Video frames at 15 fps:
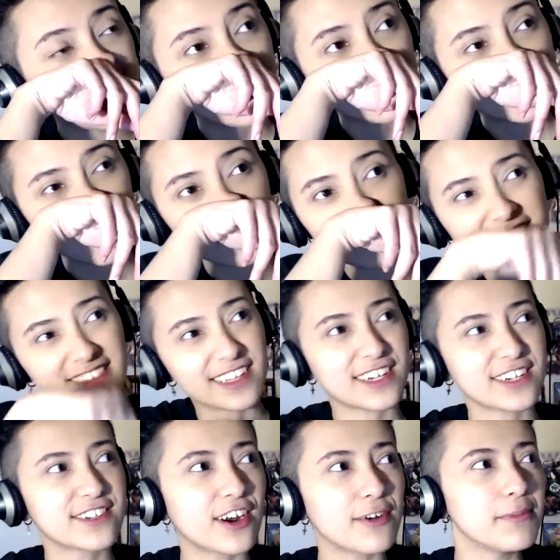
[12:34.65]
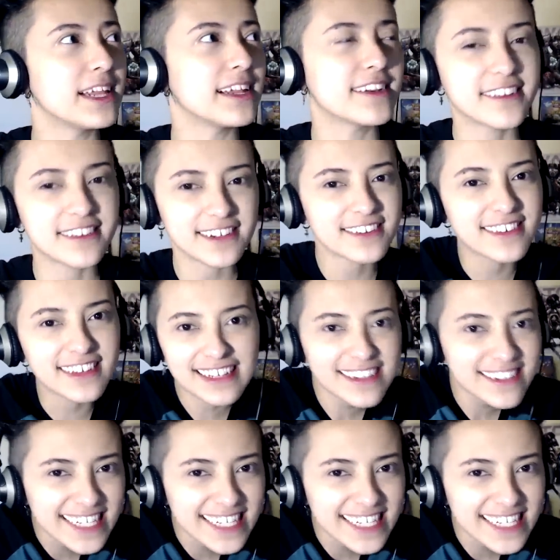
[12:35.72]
Charmeleon because he looks like a